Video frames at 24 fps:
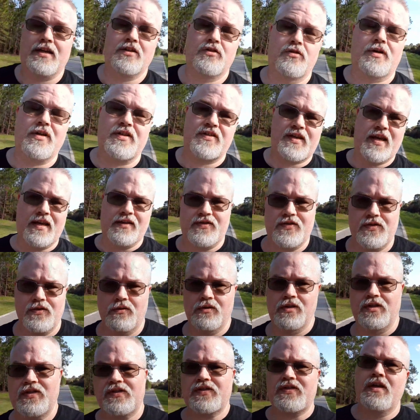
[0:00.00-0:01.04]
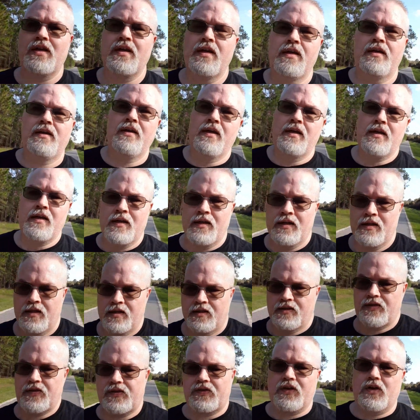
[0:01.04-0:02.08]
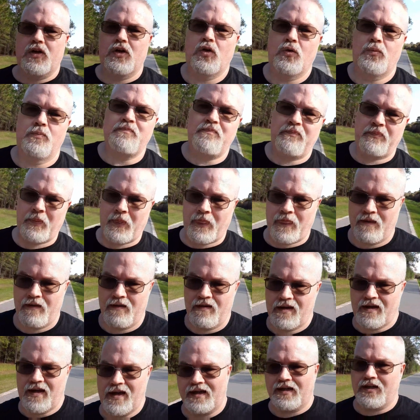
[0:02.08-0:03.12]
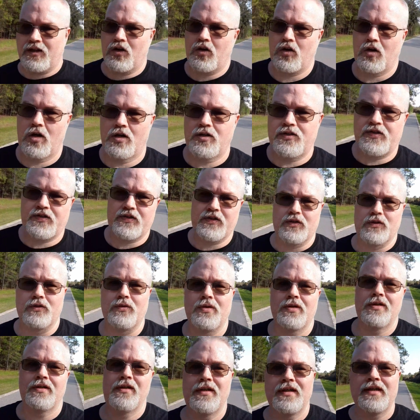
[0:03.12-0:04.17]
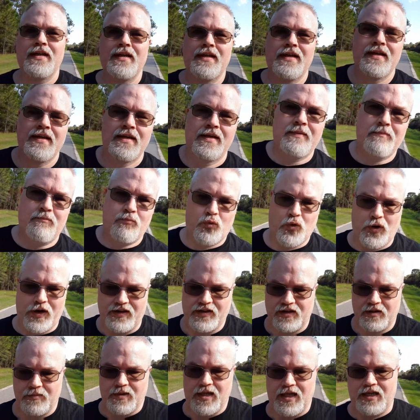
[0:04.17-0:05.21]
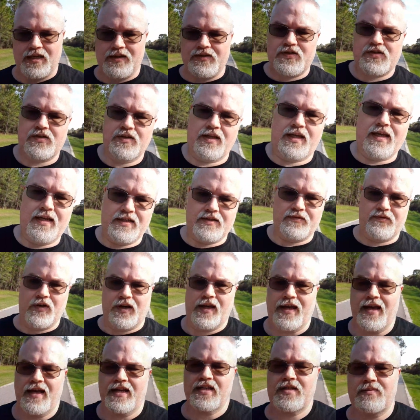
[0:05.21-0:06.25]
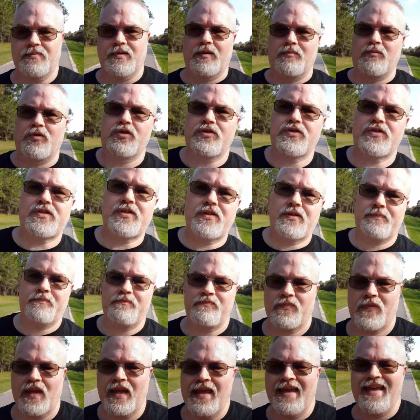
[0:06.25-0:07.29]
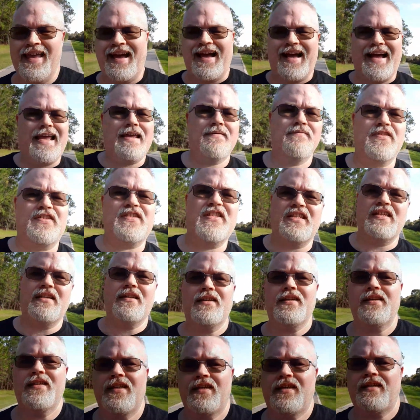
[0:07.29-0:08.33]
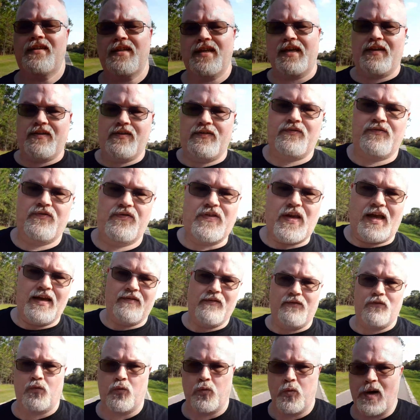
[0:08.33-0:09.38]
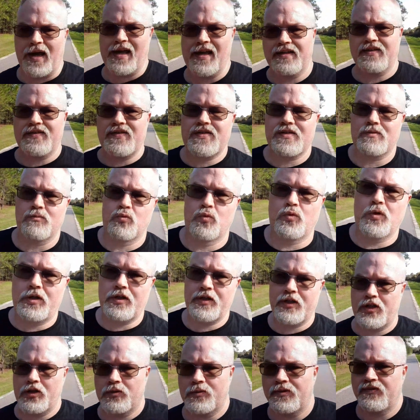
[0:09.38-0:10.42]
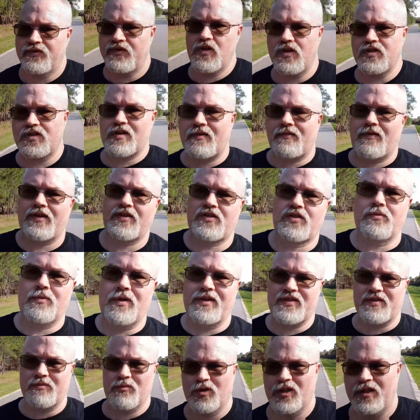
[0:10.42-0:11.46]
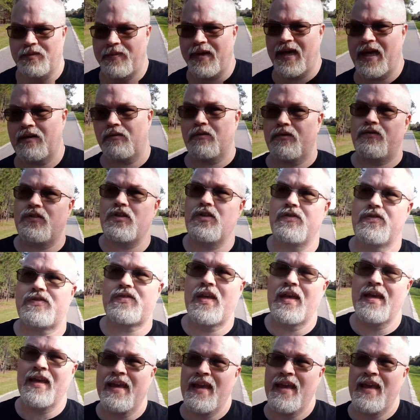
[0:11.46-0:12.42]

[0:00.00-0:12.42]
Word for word: Andreas Katsulas. So kind of hard to bring them in. So they got different cast members. I haven't seen it yet. I've I've read some really good reviews. I've also read some really bad reviews.